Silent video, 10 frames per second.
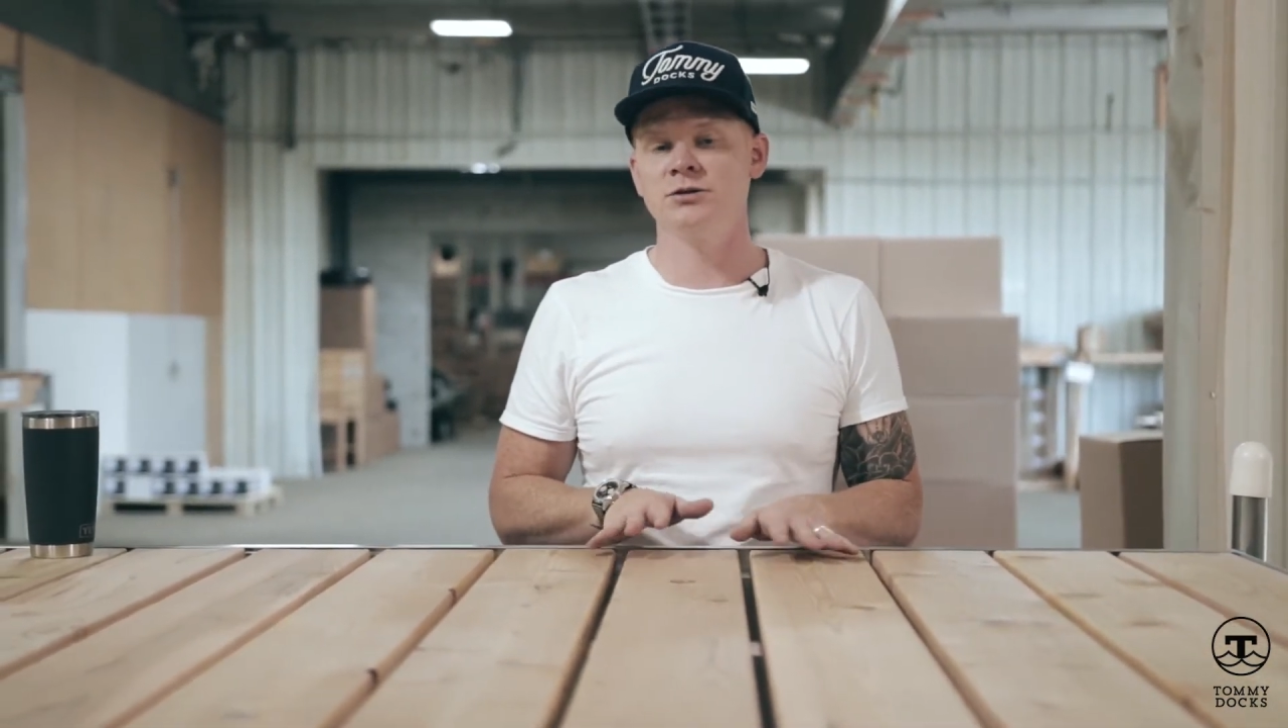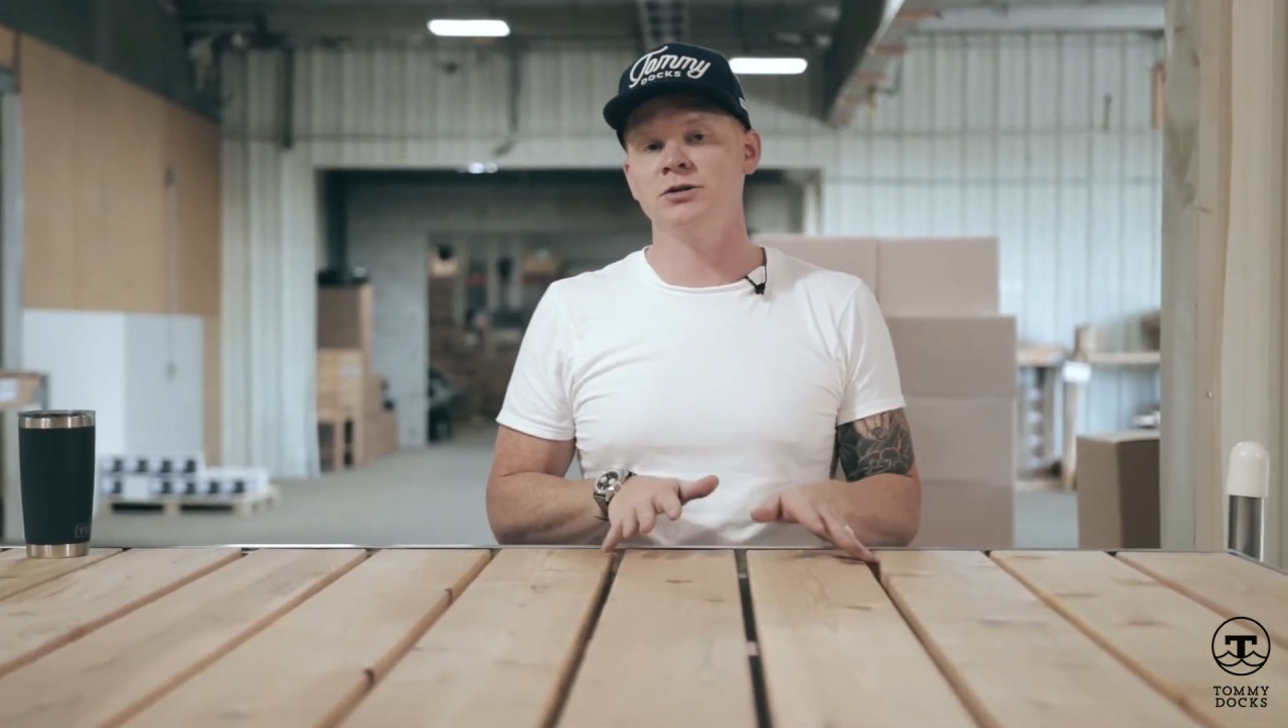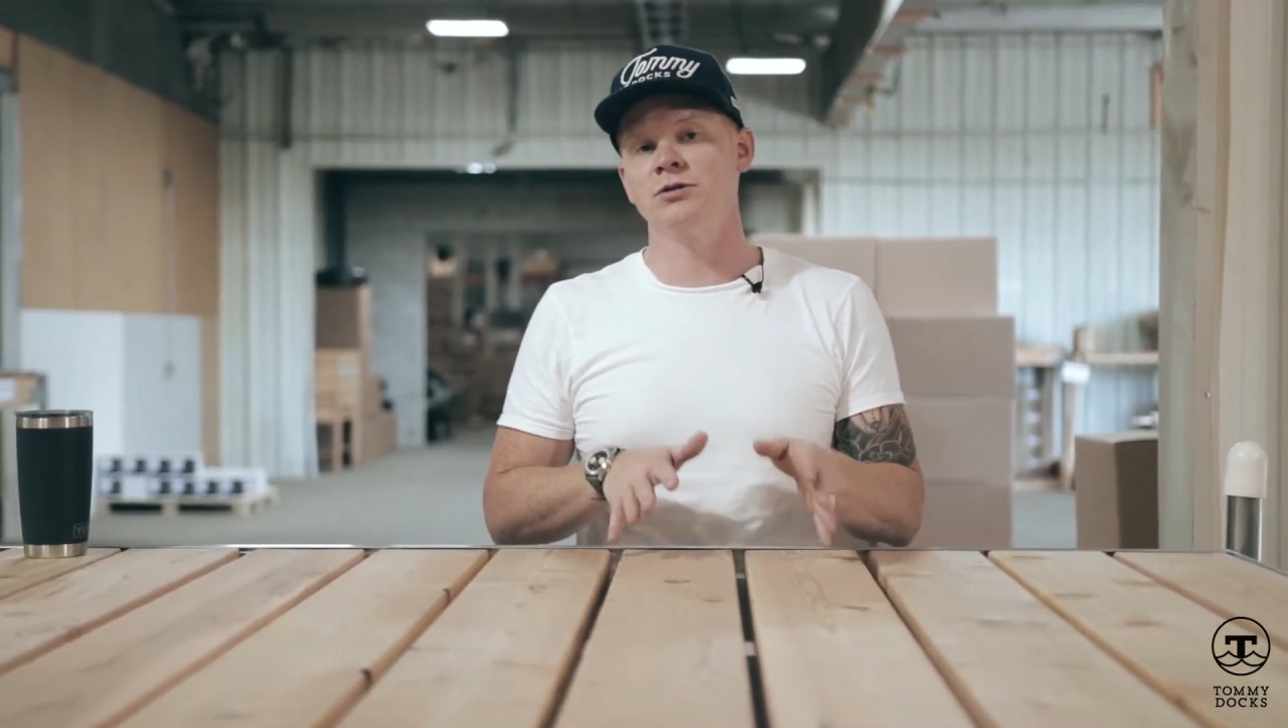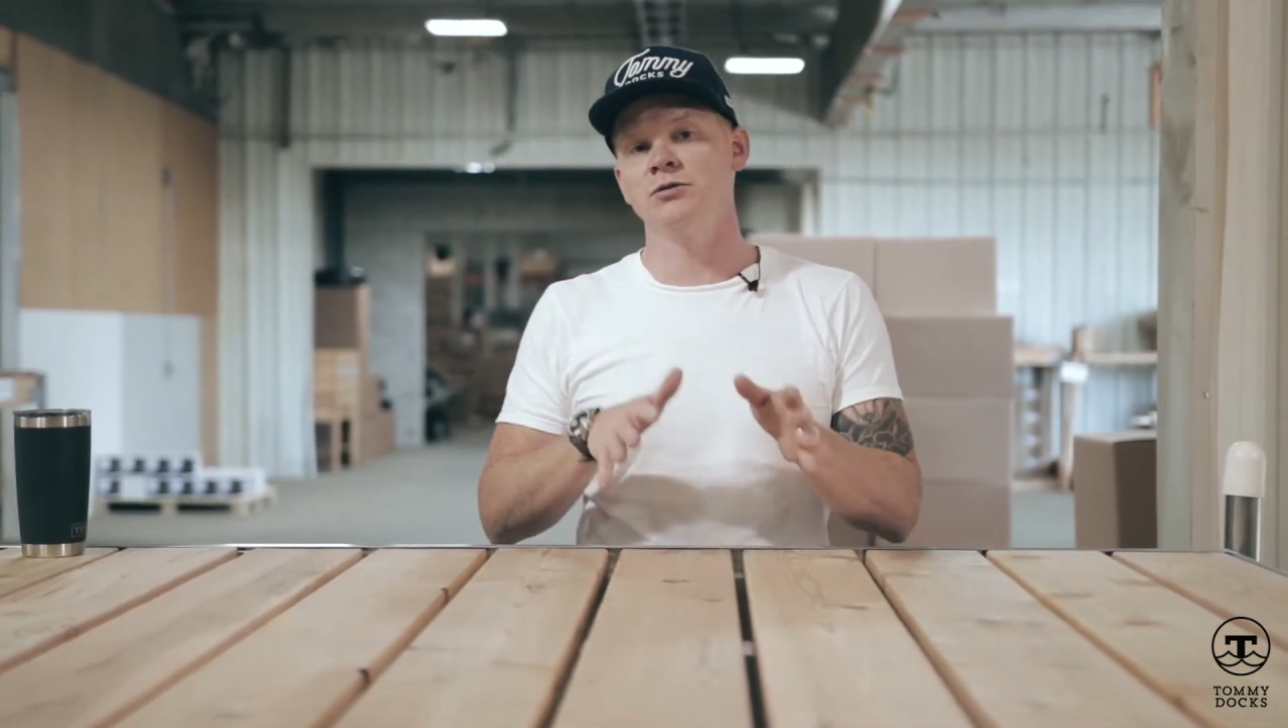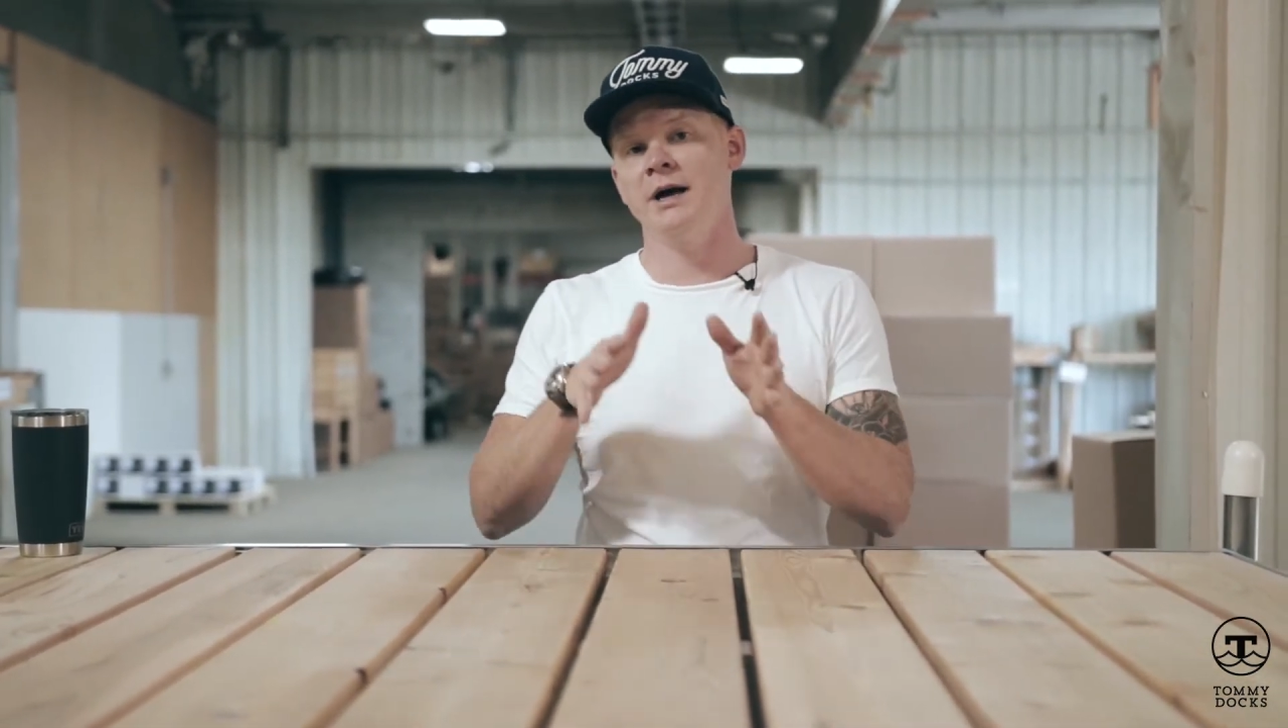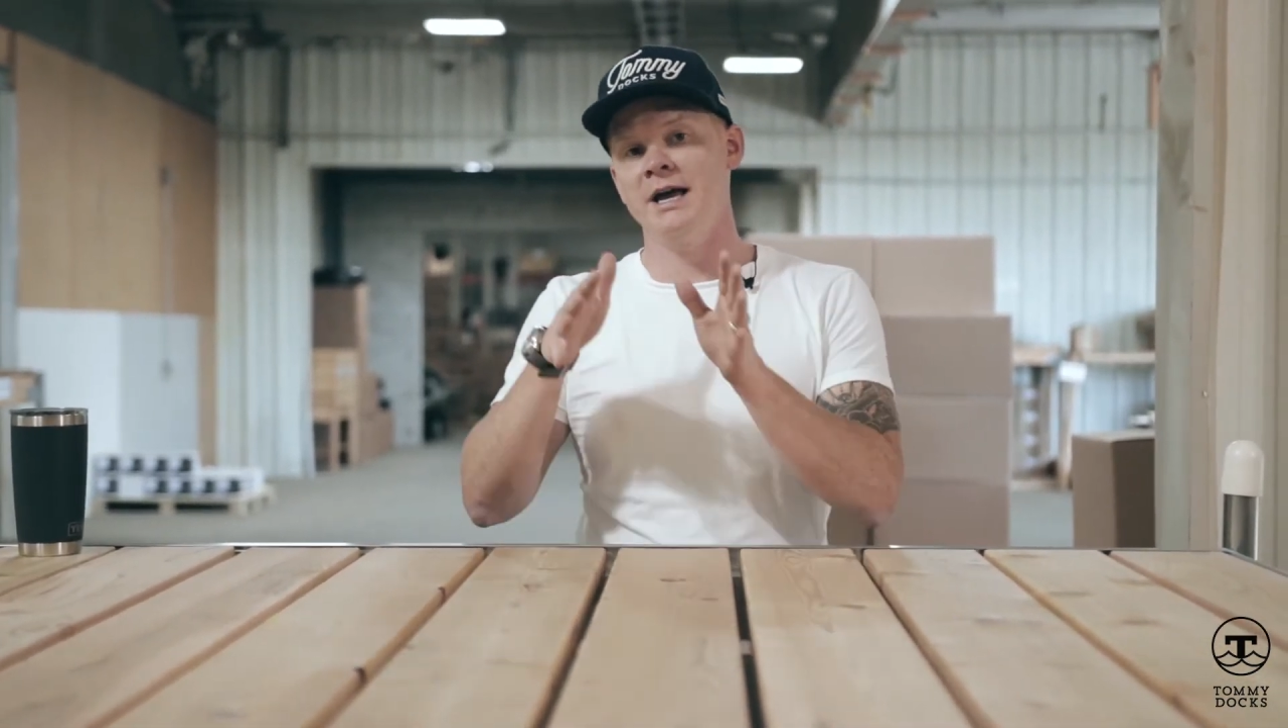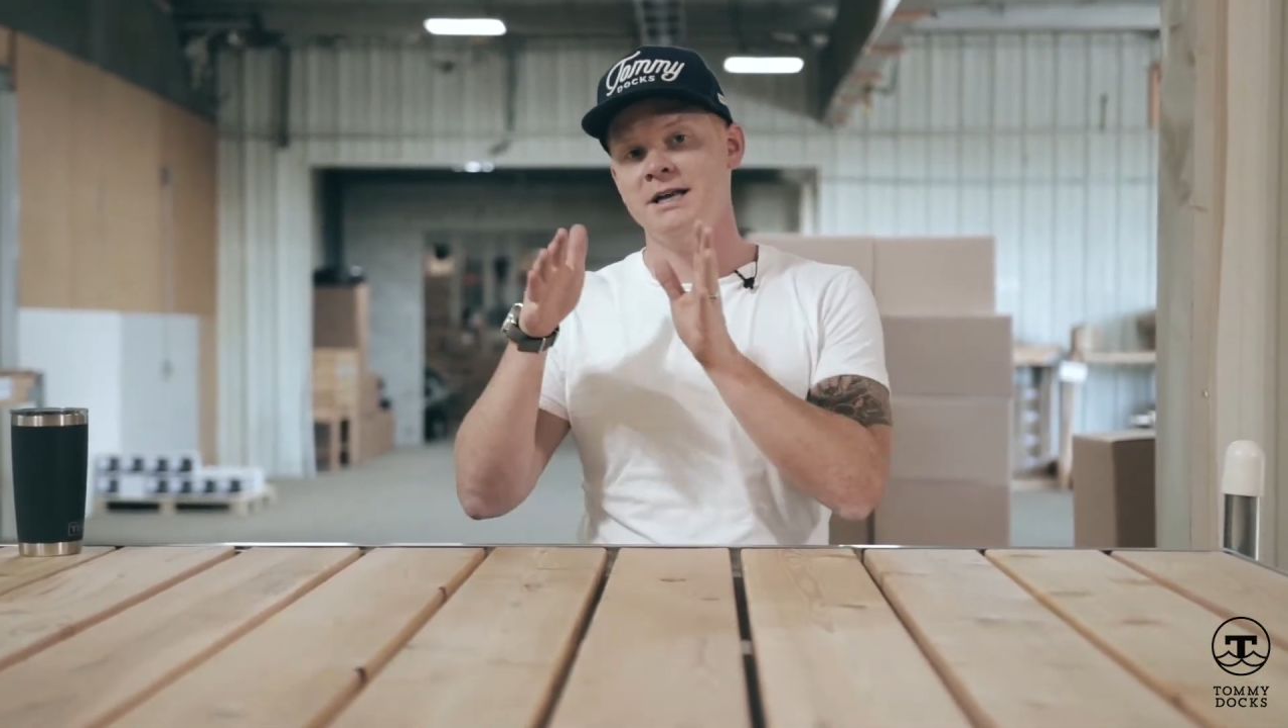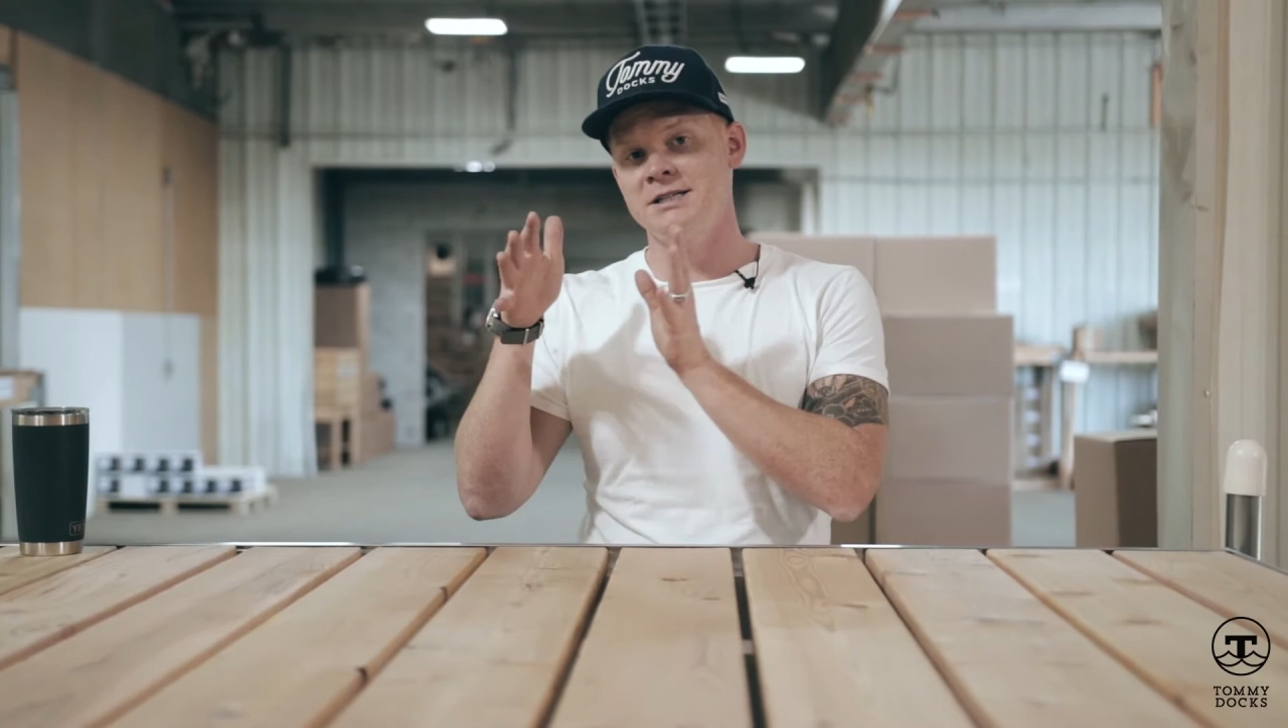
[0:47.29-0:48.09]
to a